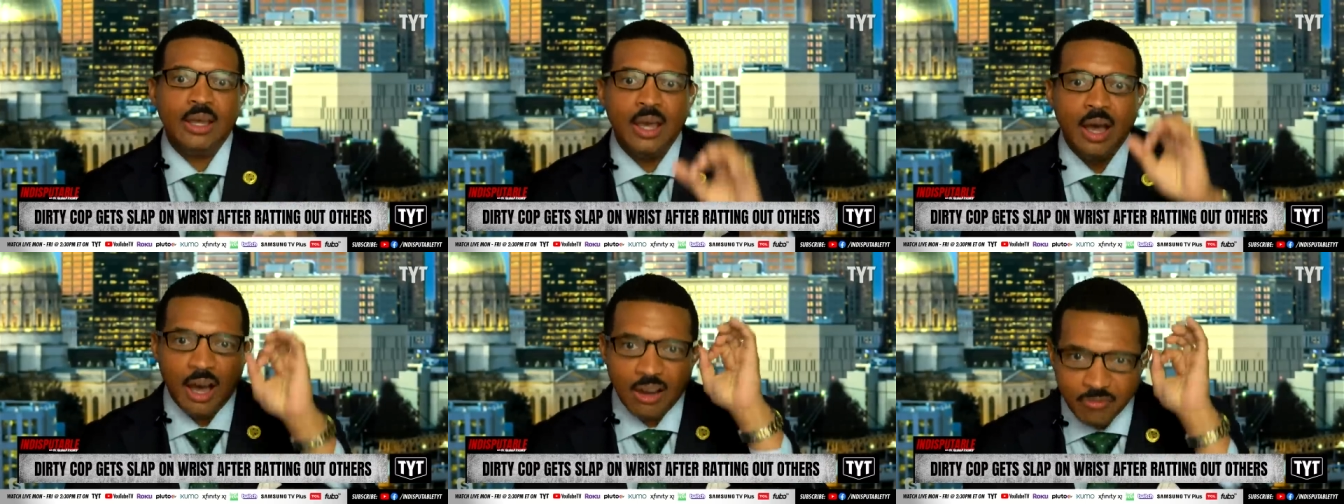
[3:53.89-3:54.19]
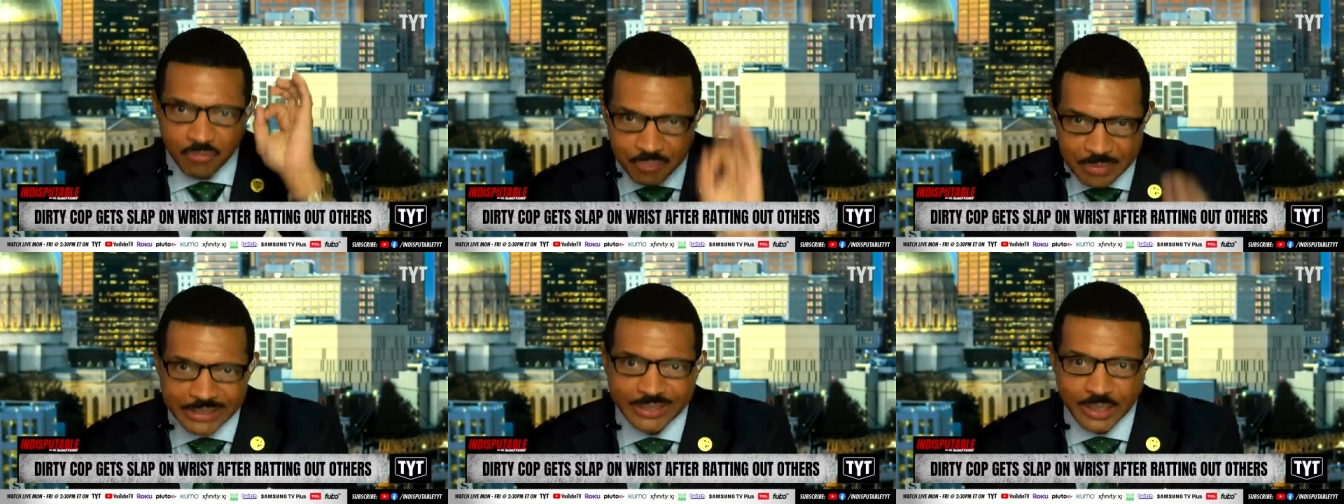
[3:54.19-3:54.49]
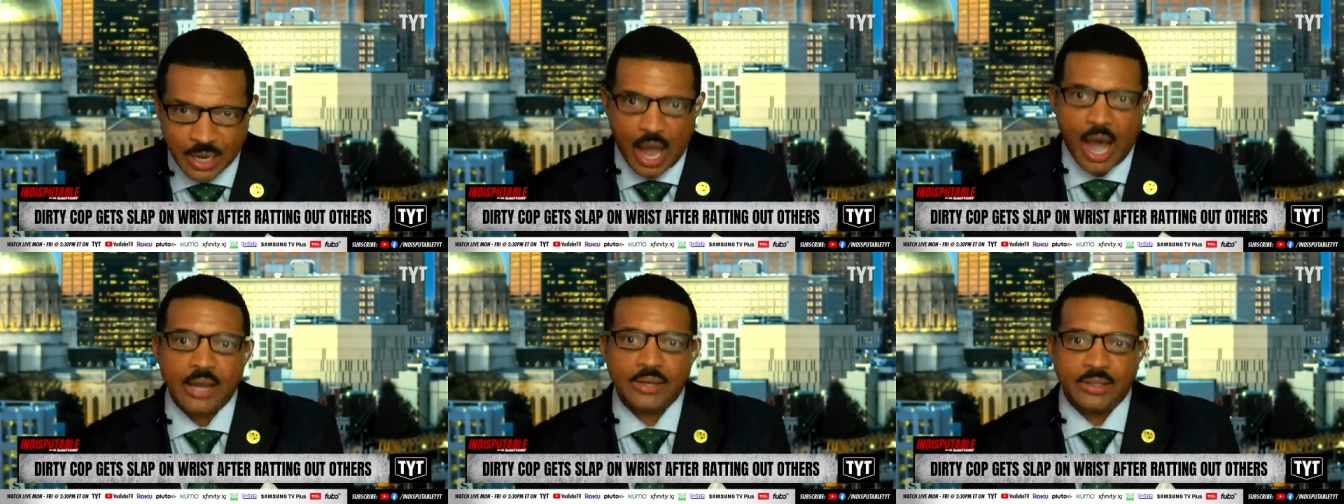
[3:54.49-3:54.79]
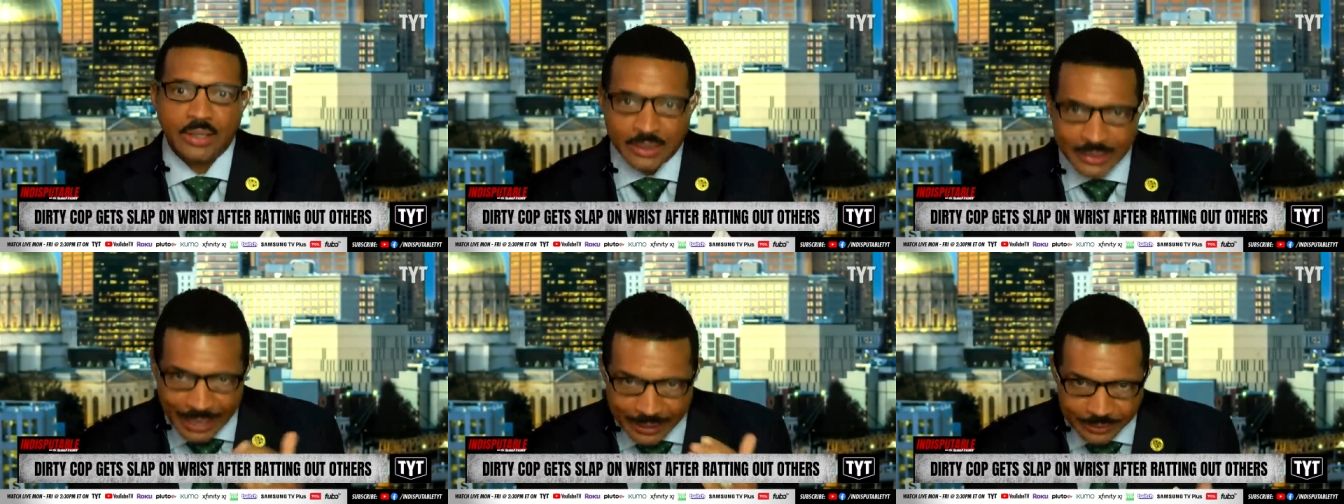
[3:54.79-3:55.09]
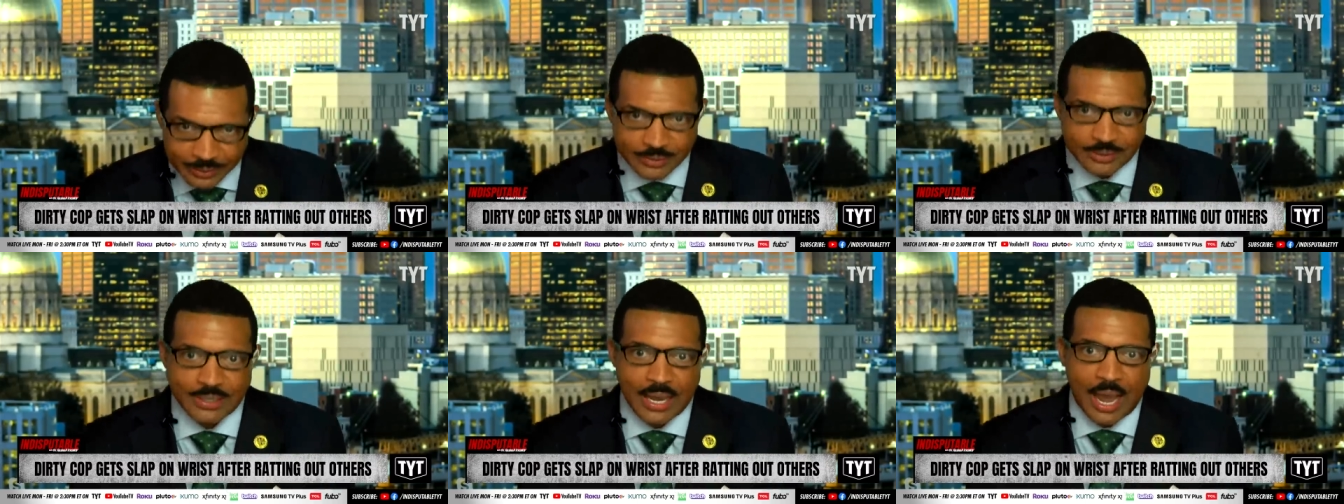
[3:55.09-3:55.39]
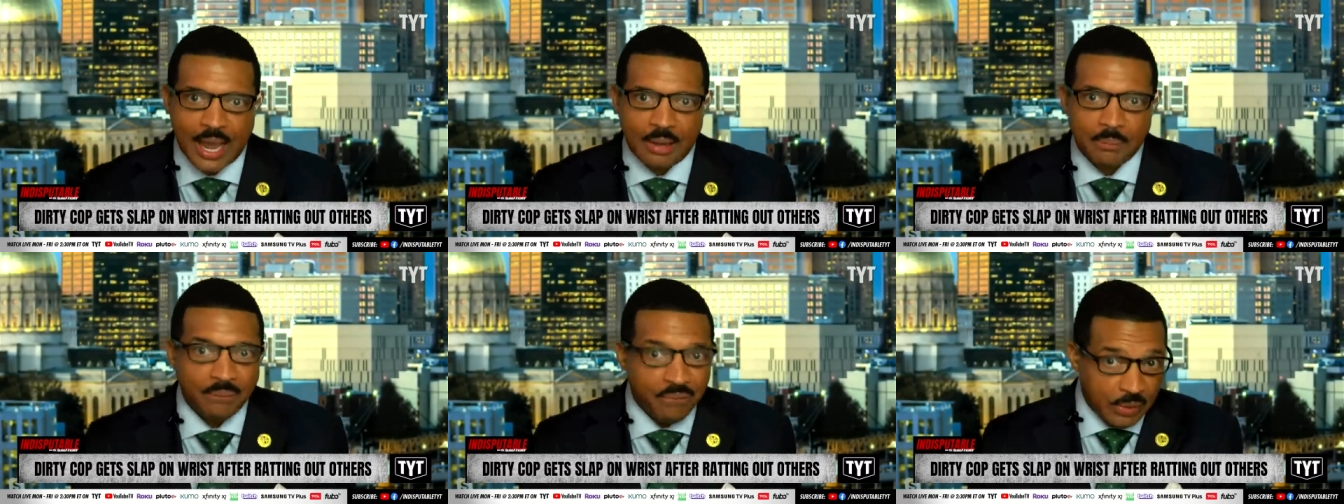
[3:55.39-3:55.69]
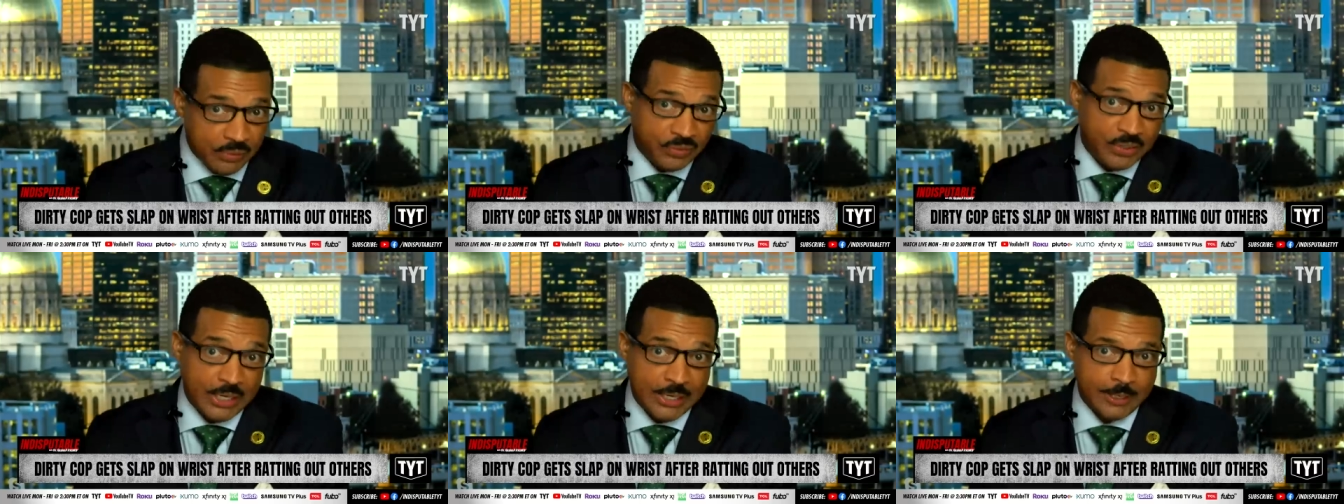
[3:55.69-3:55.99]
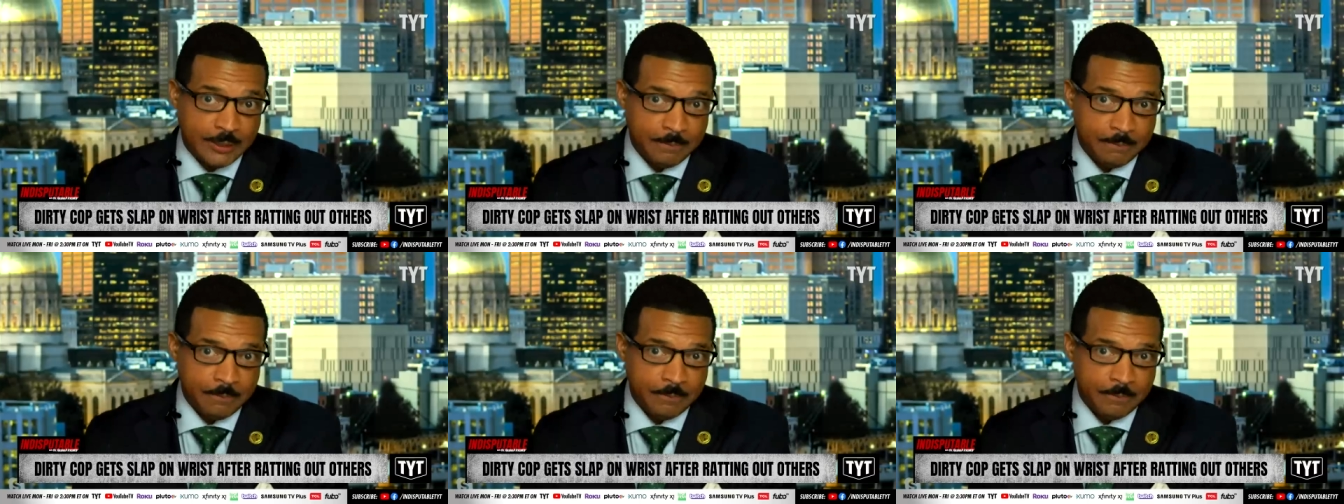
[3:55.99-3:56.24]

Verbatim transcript: of misconduct at this time, 15.